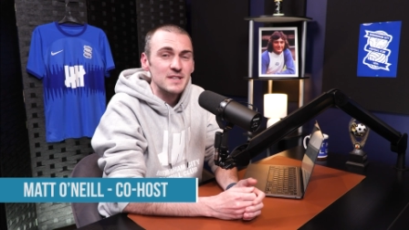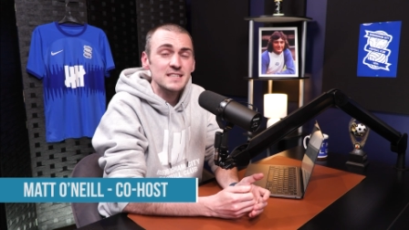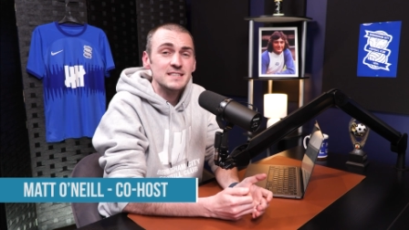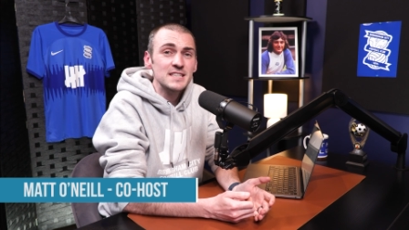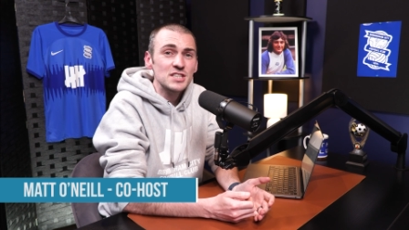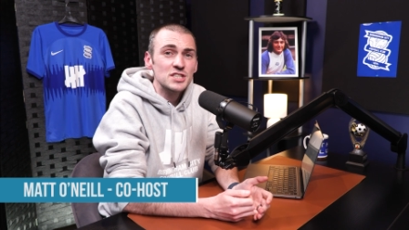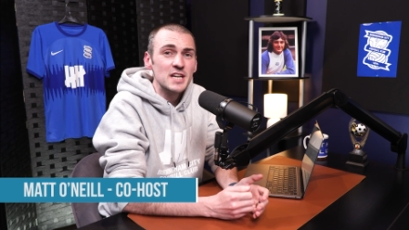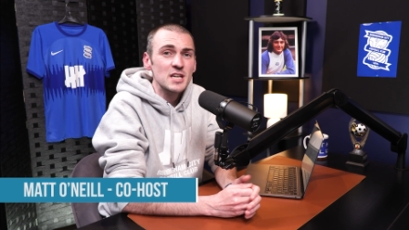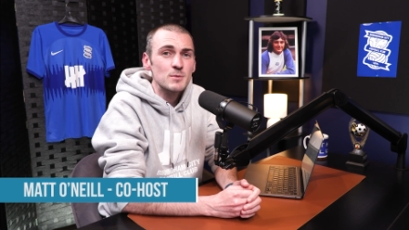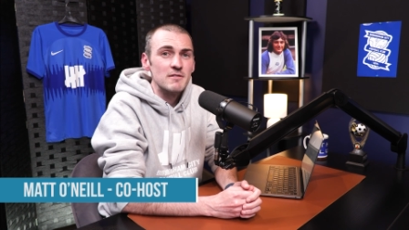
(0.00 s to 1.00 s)
And since
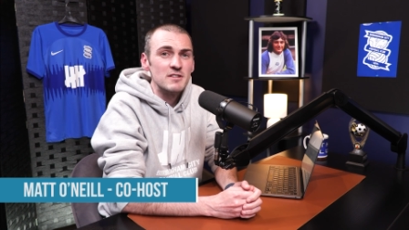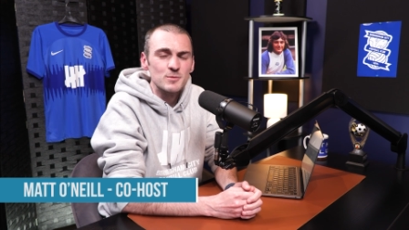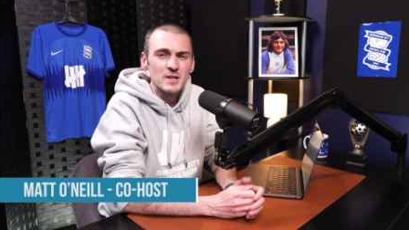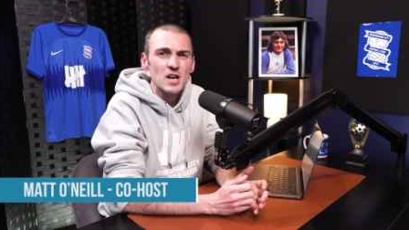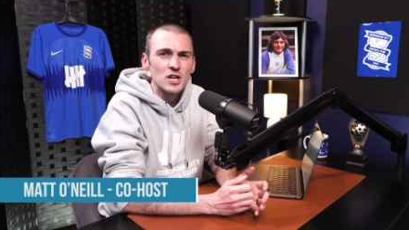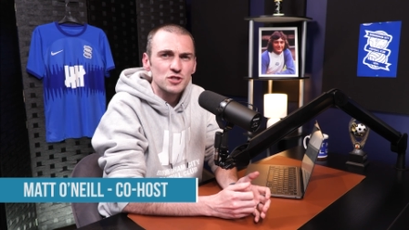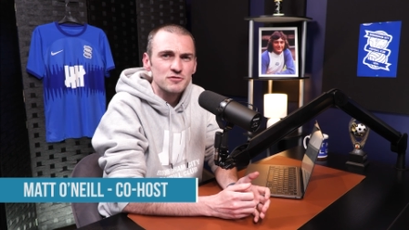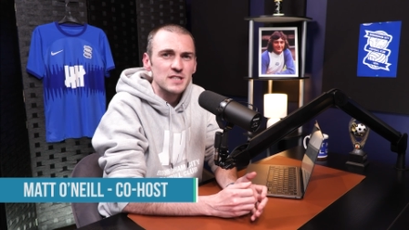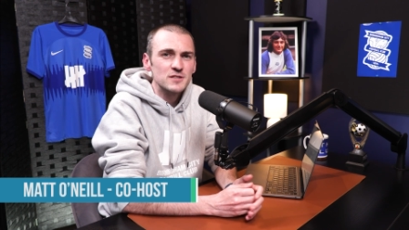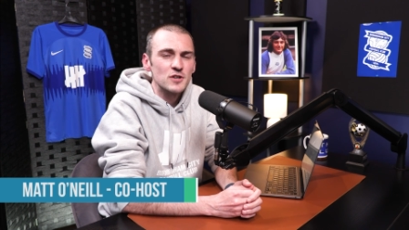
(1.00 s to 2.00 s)
January, there's been a lot of
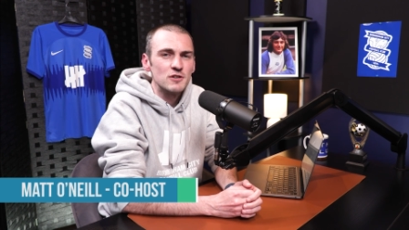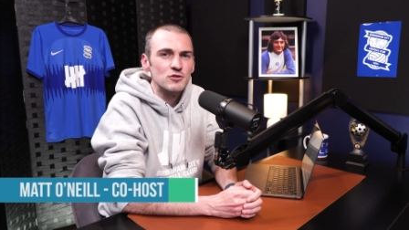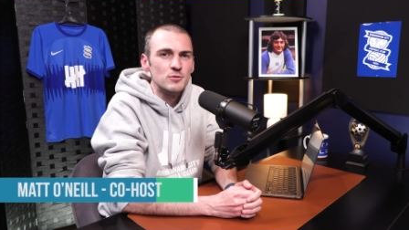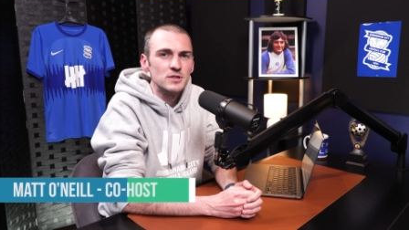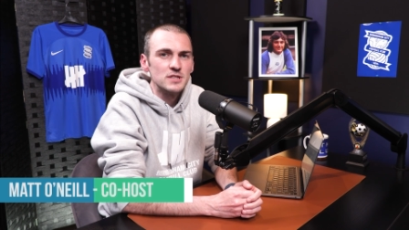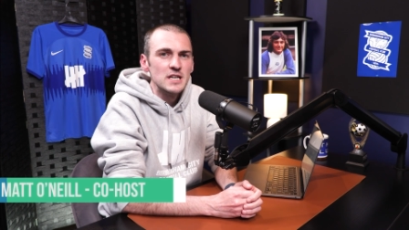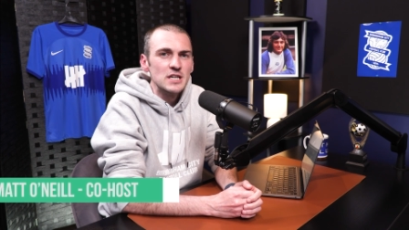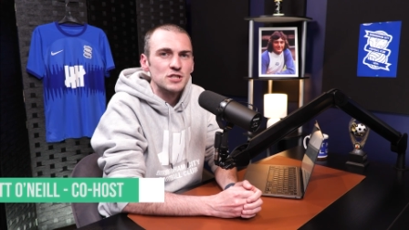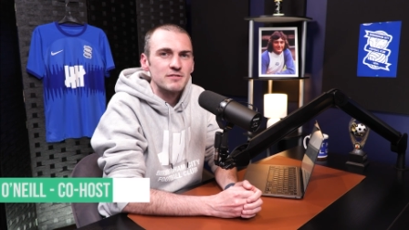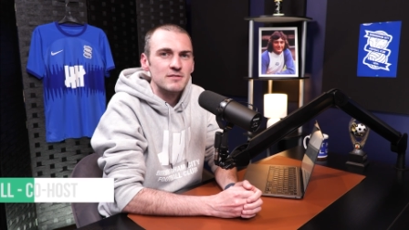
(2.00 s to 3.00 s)
transfer rumours
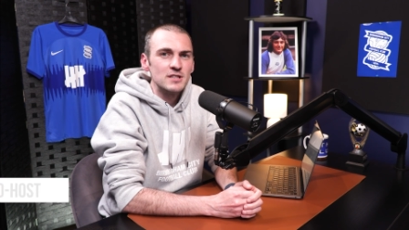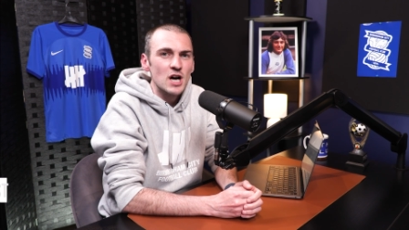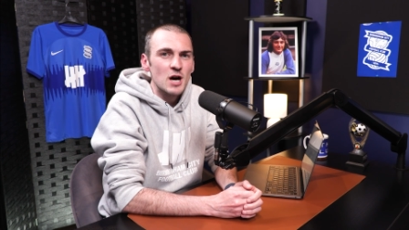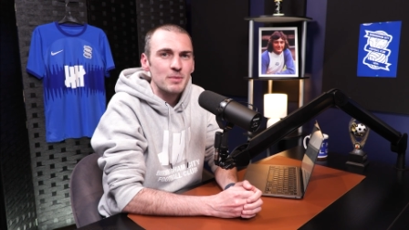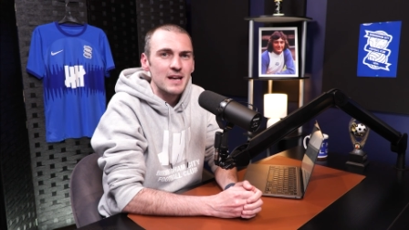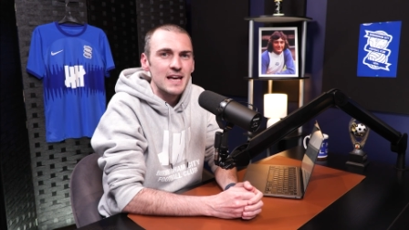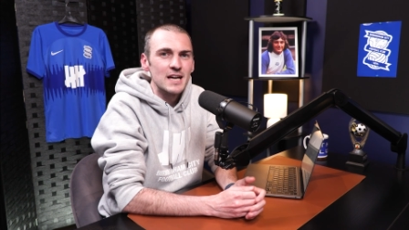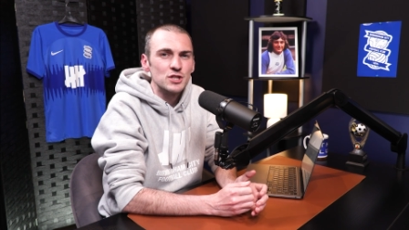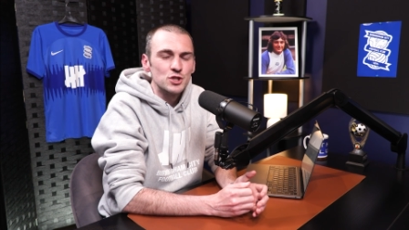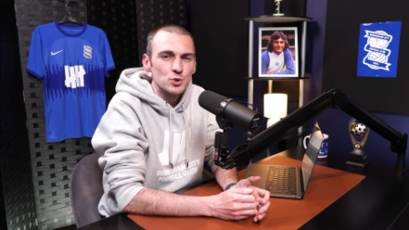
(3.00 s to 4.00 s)
surrounding our
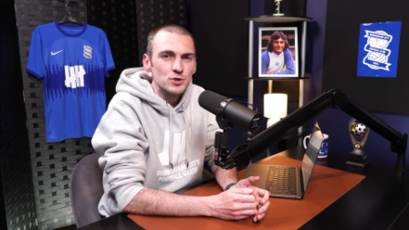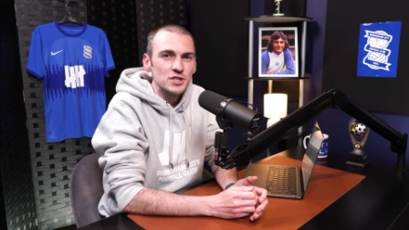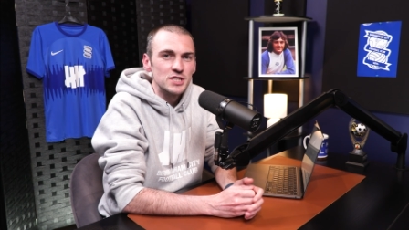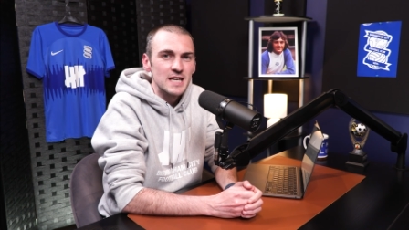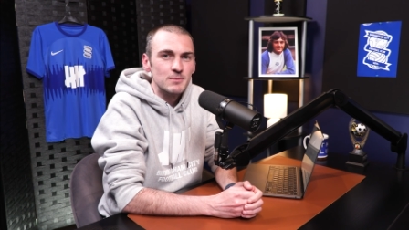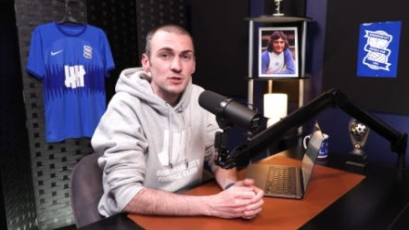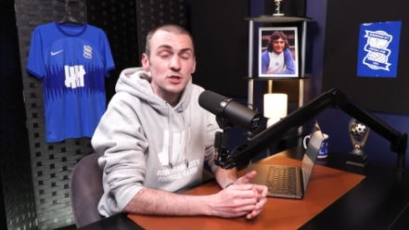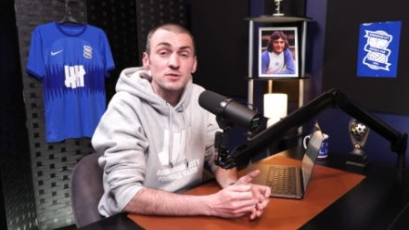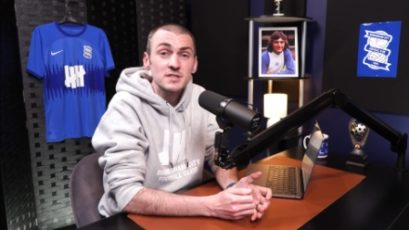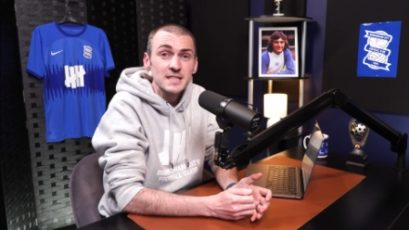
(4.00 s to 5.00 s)
player Jordan James,
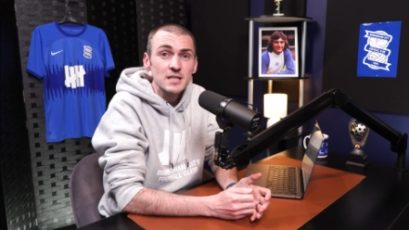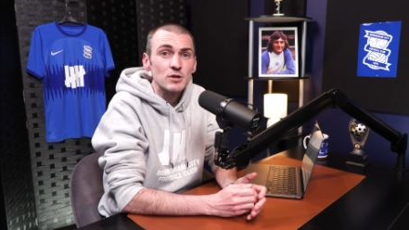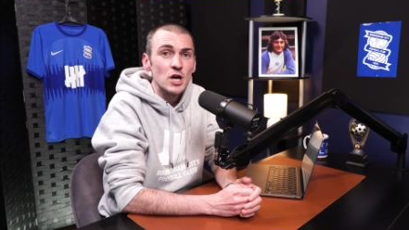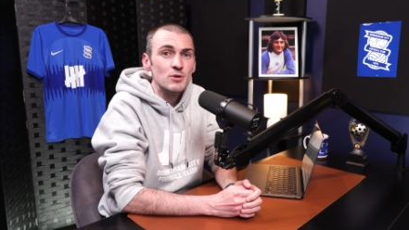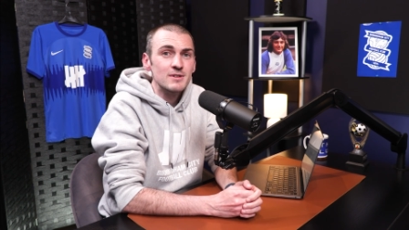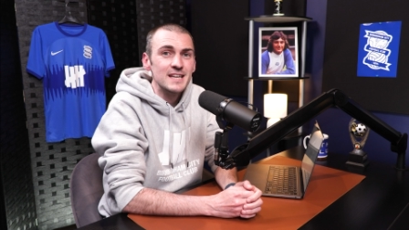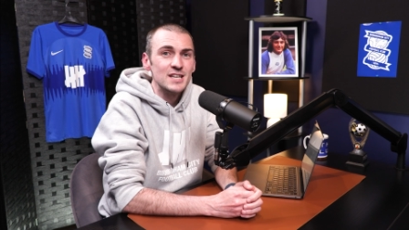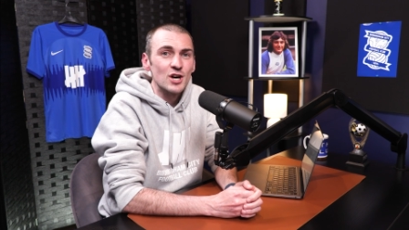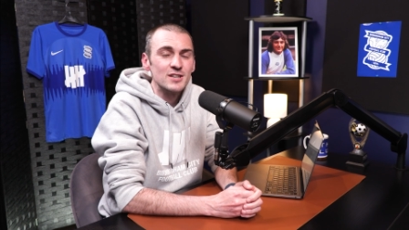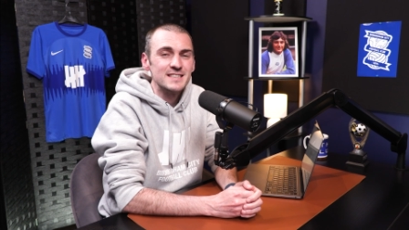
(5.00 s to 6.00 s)
who's still only
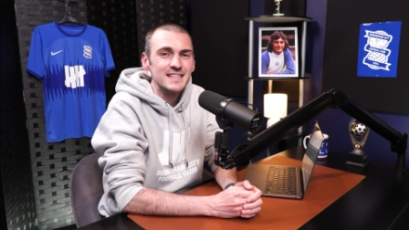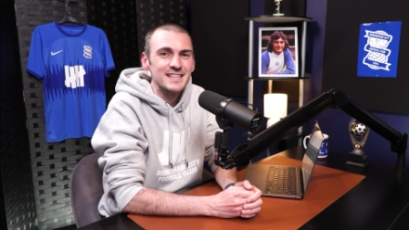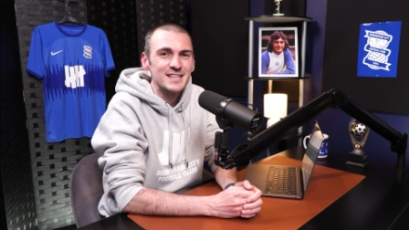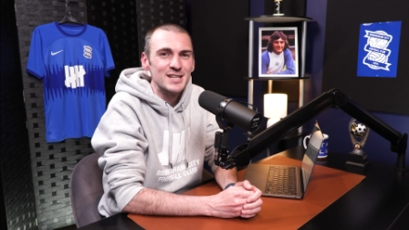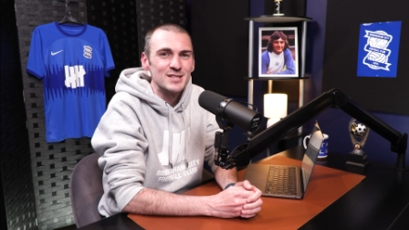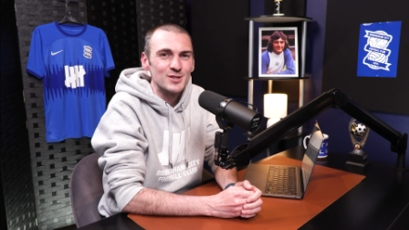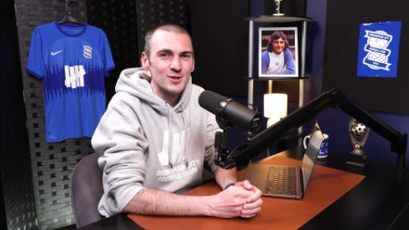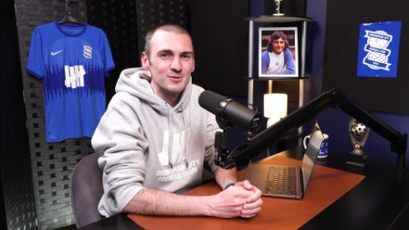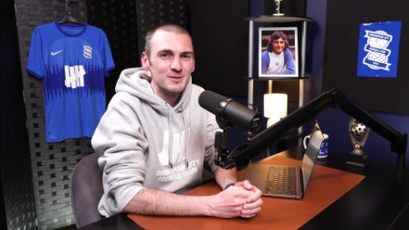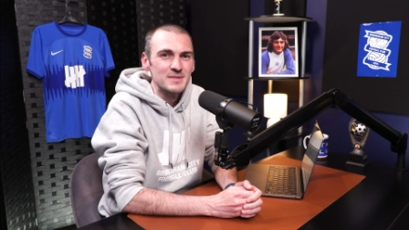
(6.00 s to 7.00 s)
19 years
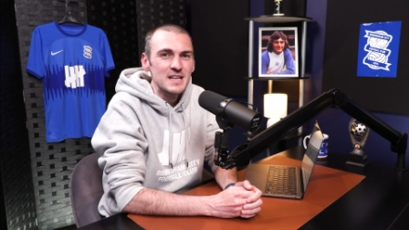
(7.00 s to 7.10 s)
old.